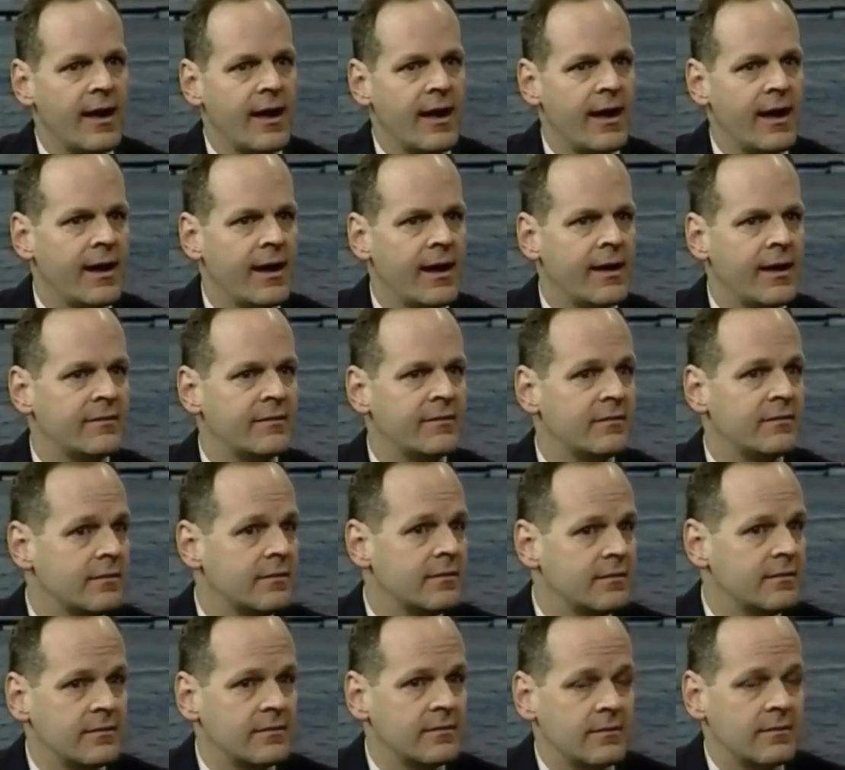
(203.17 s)

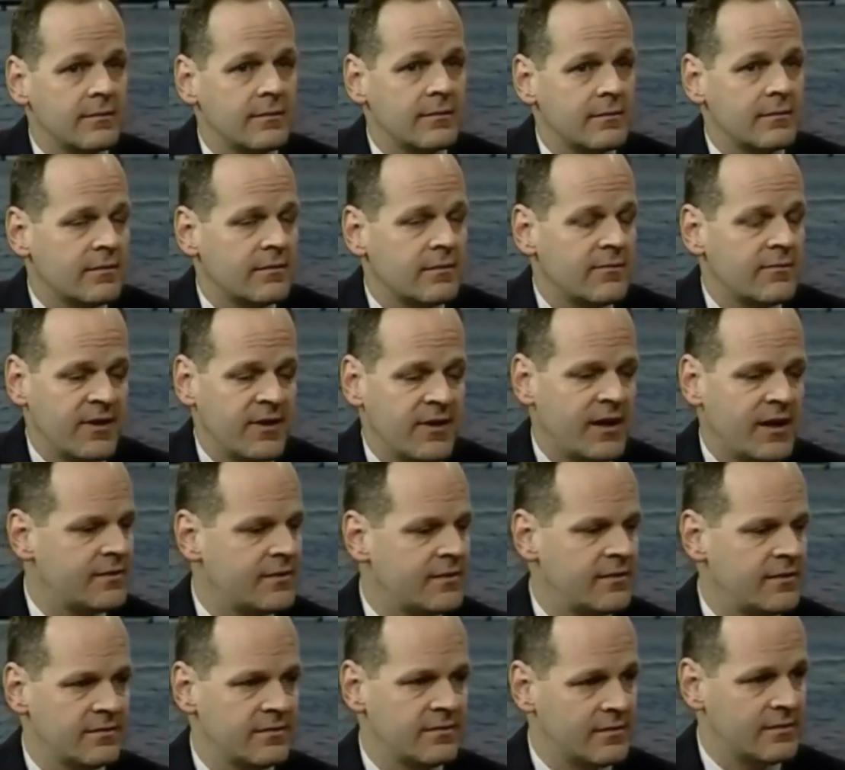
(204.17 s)
And the
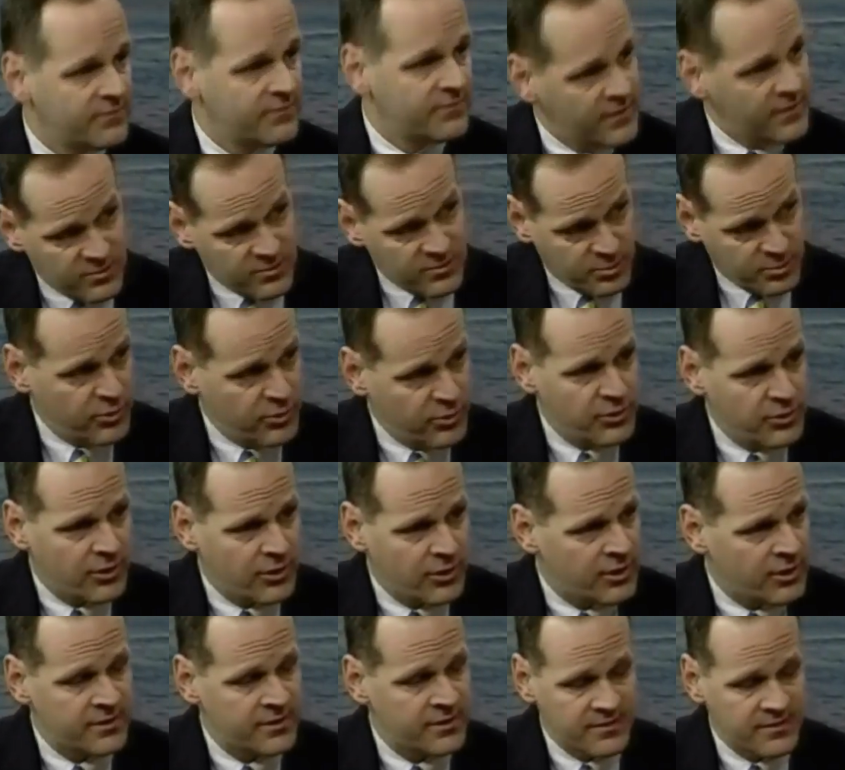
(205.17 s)
fact is, the defense put
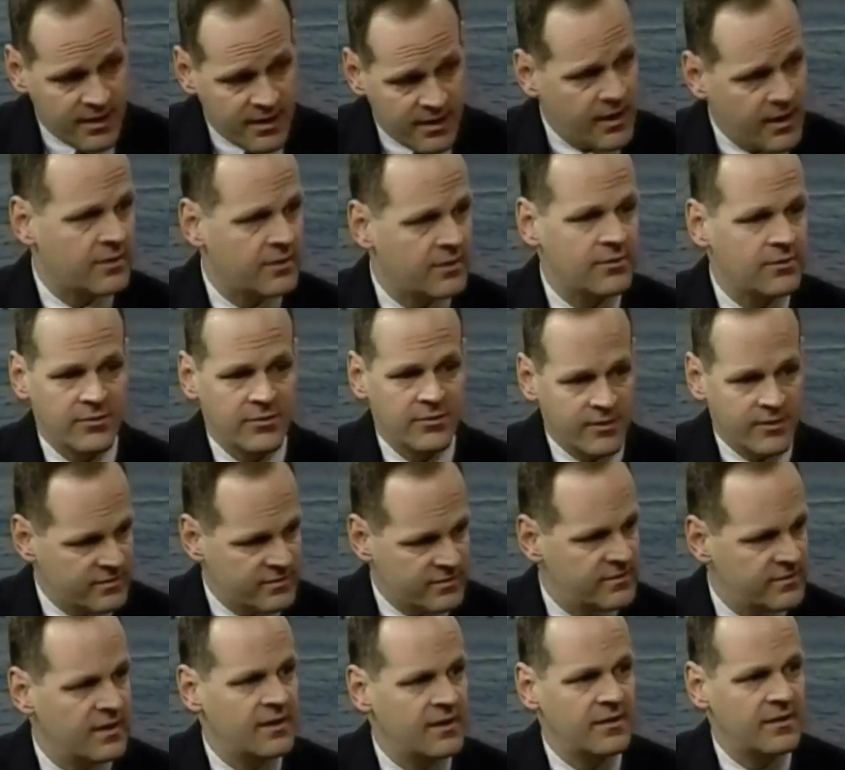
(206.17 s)
on a doctor that
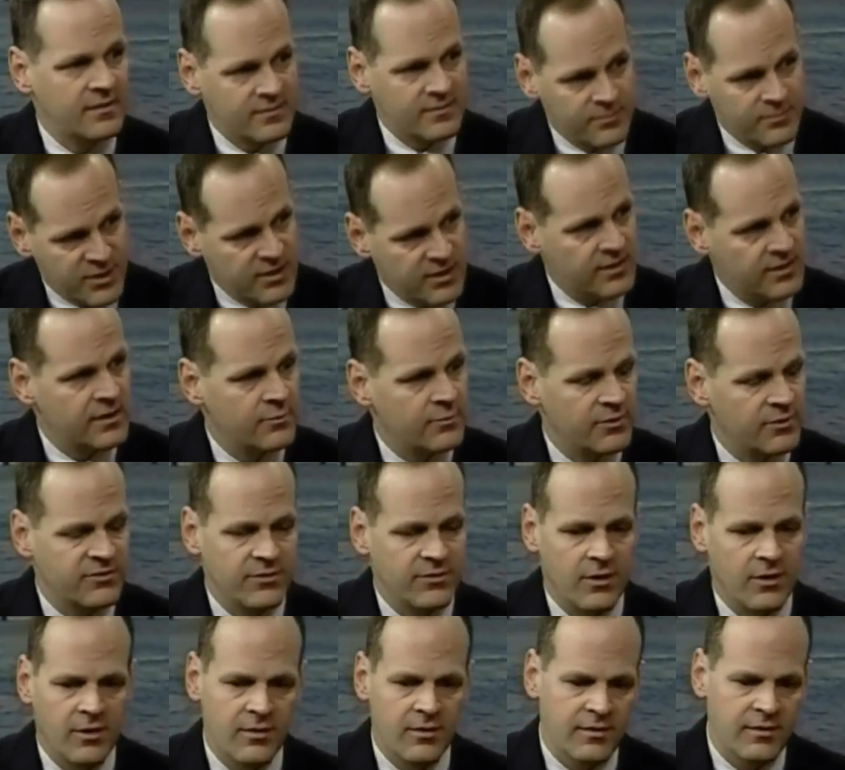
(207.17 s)
said he's mentally
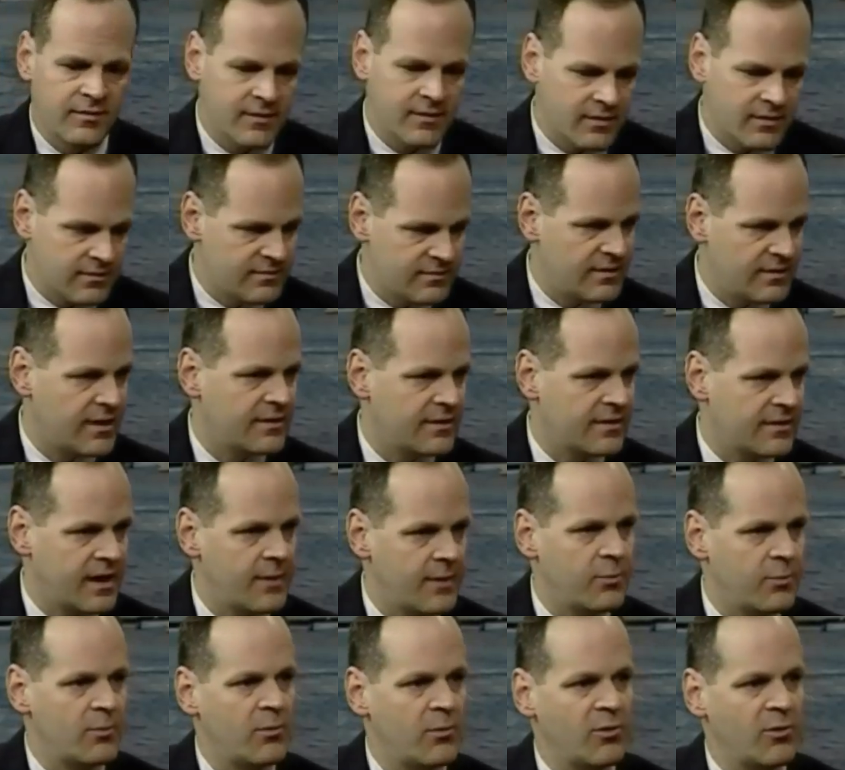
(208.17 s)
retarded, that he's not
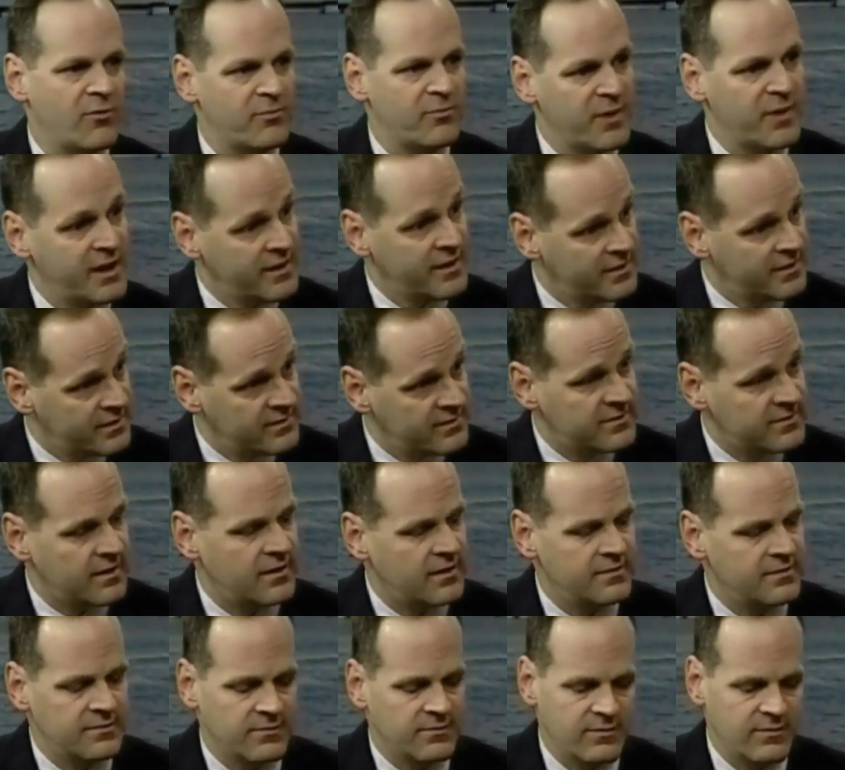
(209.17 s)
capable of making these
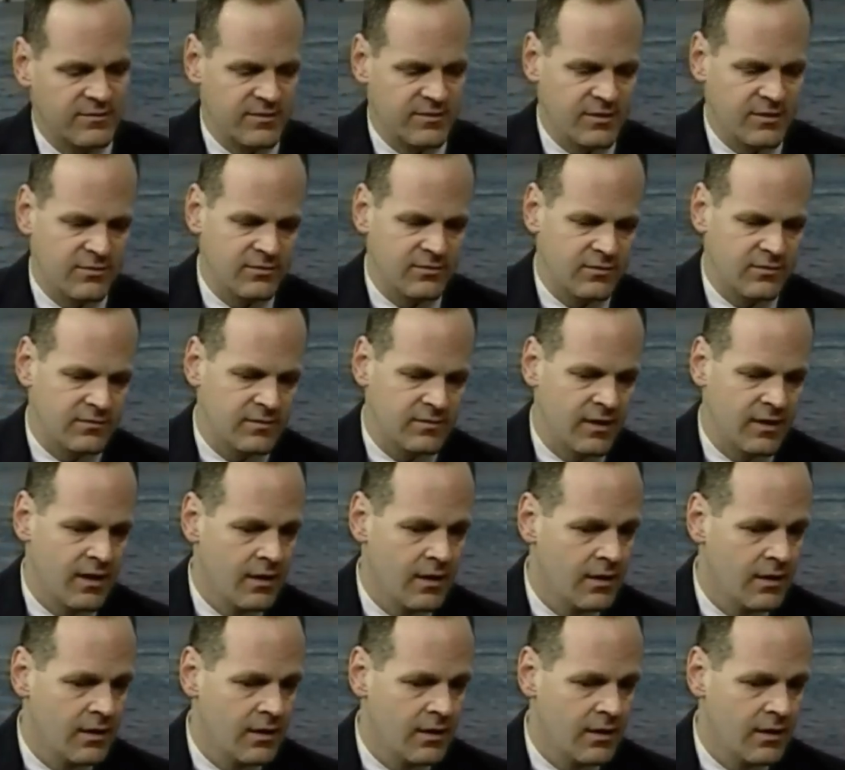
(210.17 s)
kinds of decisions.